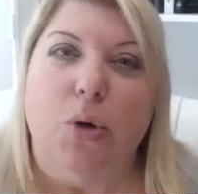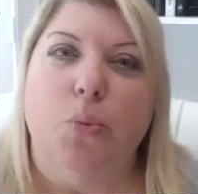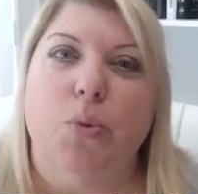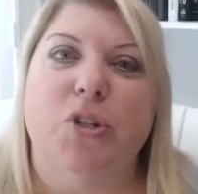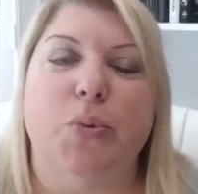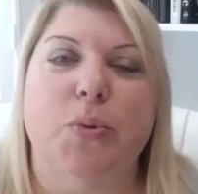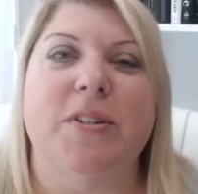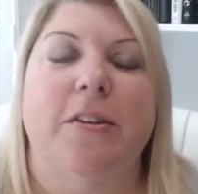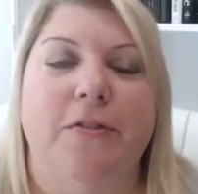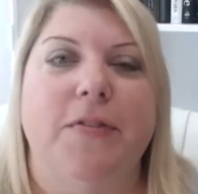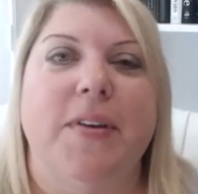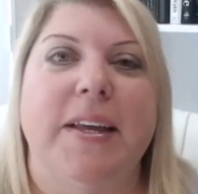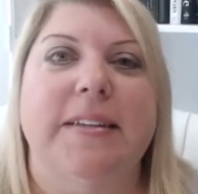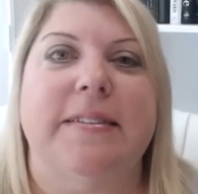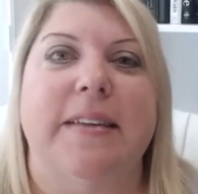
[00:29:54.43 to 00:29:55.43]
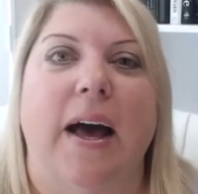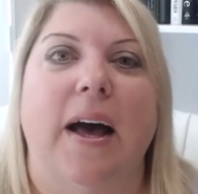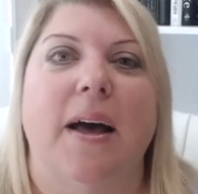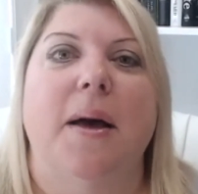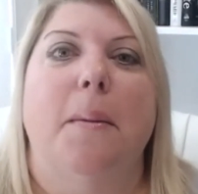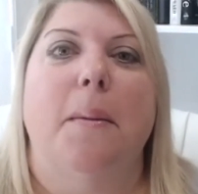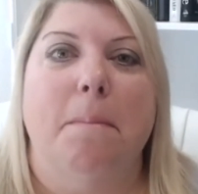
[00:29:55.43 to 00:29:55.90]
which was a
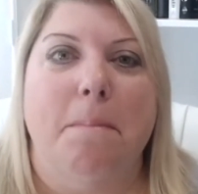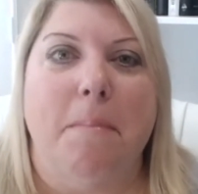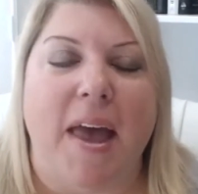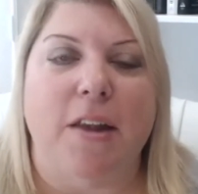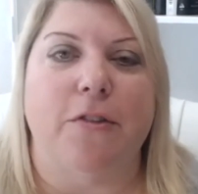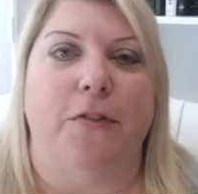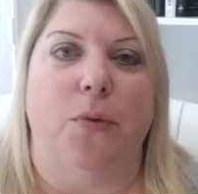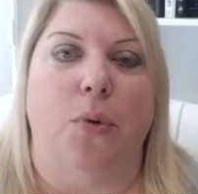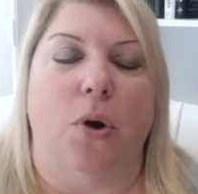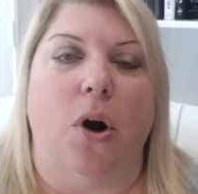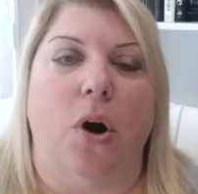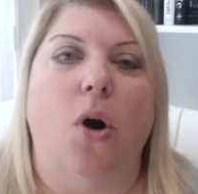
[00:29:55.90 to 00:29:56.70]
visa meant for